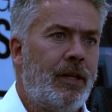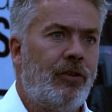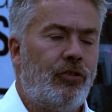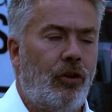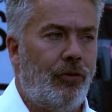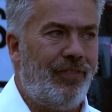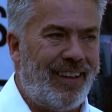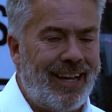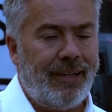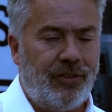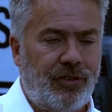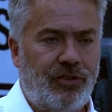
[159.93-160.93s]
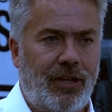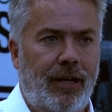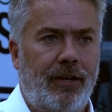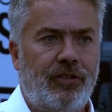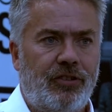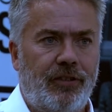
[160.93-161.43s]
So that is a
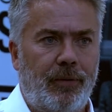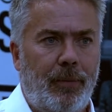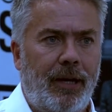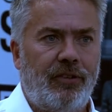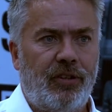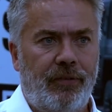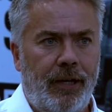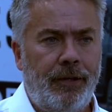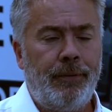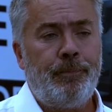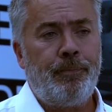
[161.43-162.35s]
challenge that the mines have had.